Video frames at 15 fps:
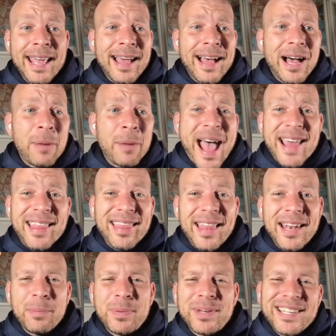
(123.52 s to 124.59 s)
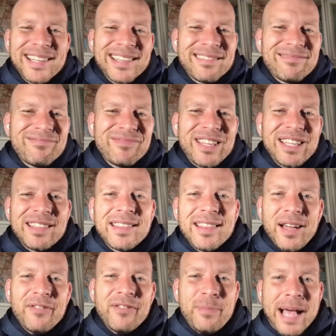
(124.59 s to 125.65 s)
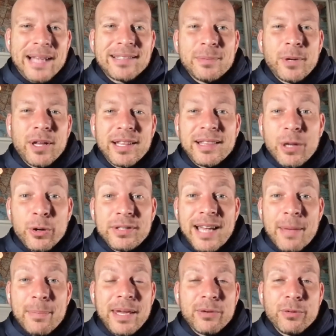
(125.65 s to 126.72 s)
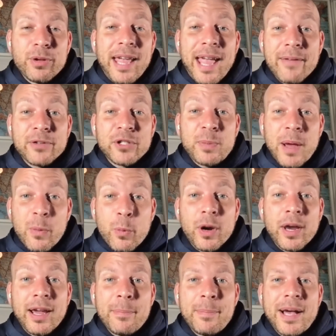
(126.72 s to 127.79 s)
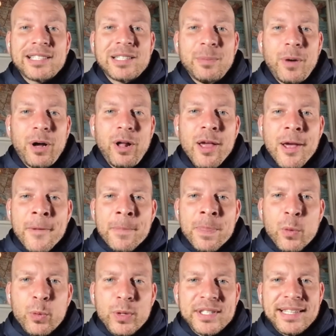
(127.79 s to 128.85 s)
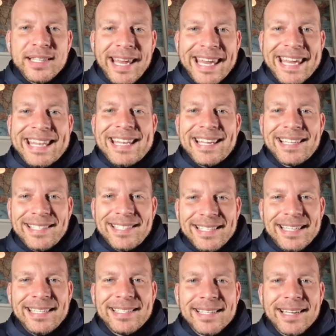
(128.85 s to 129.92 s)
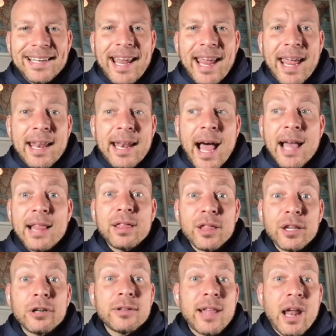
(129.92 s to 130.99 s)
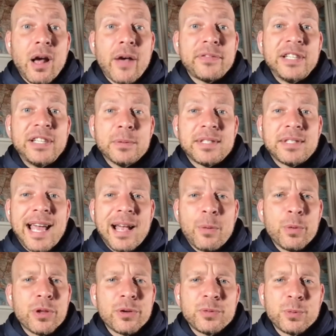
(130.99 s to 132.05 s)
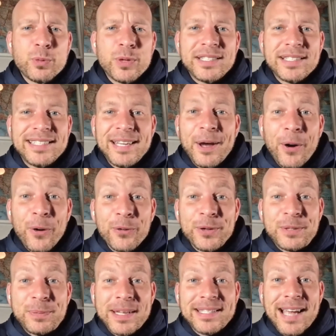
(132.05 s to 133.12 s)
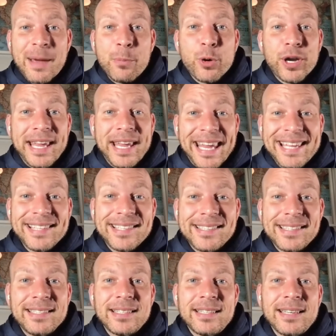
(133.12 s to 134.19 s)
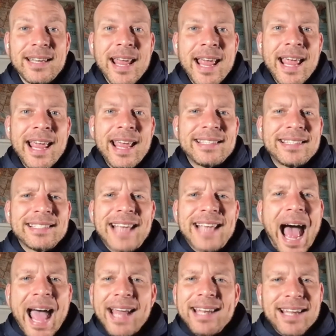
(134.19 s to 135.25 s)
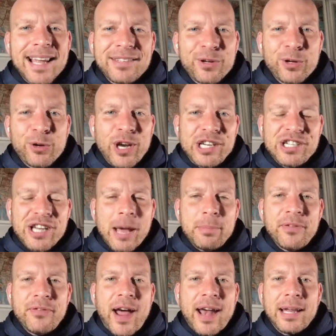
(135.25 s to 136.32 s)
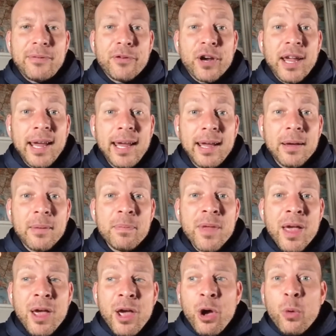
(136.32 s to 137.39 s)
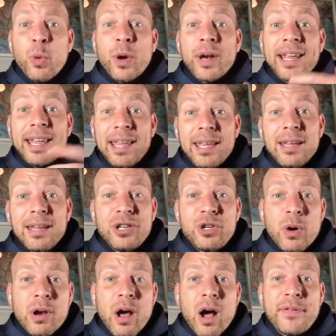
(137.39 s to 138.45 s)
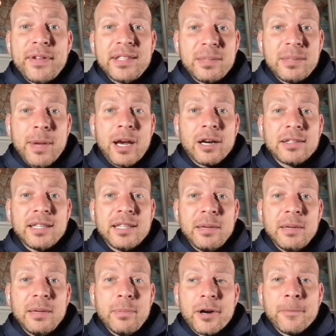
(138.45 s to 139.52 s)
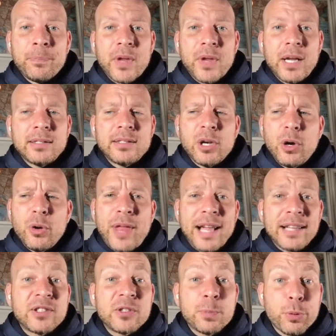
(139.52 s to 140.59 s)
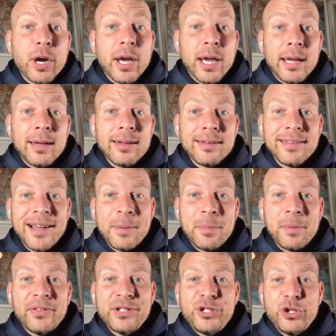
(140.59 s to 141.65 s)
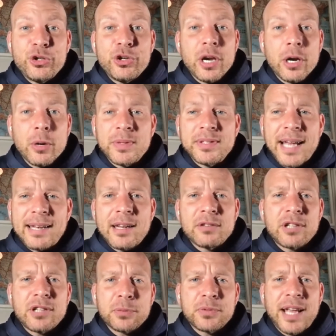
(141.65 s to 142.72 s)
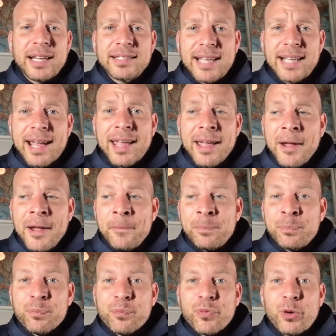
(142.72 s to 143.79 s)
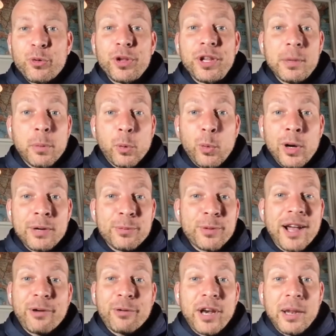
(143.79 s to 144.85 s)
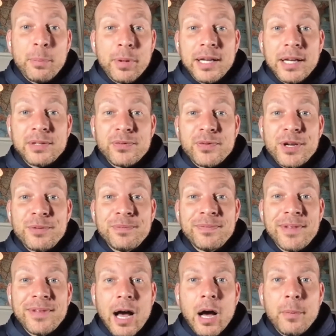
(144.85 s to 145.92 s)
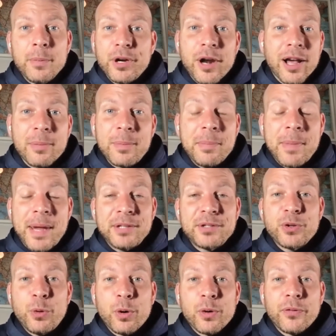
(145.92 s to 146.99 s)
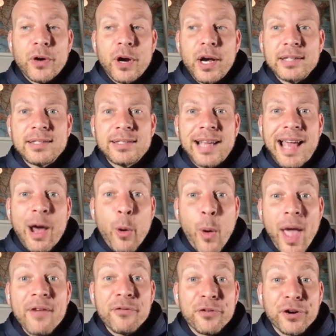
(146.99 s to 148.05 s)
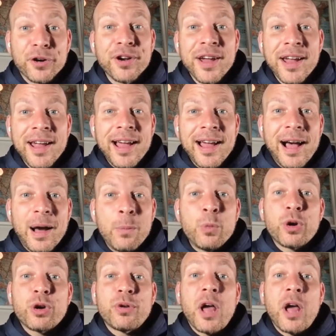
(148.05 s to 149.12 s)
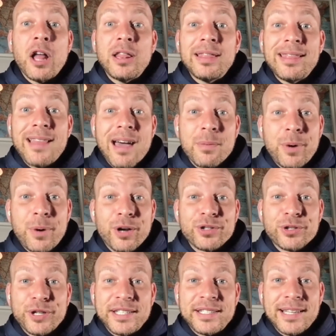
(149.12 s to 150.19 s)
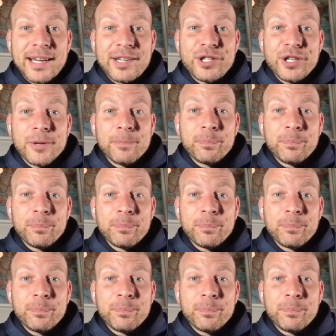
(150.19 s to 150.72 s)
athletic, but didn't love basketball. Like the only time he had really ever spent working on basketball was in season. And I learned that offseason with Zach. One of the reasons he only spent time working in season is because I had not done a great job defining for him what he could do on offense to make our team better. And so that spring of his junior year, we sat down and talked with Zach. Zach, really, number one, we're not going to run any plays for you. You're not going to be a main scorer for us. However, we're going to run a lot of ball screens next year.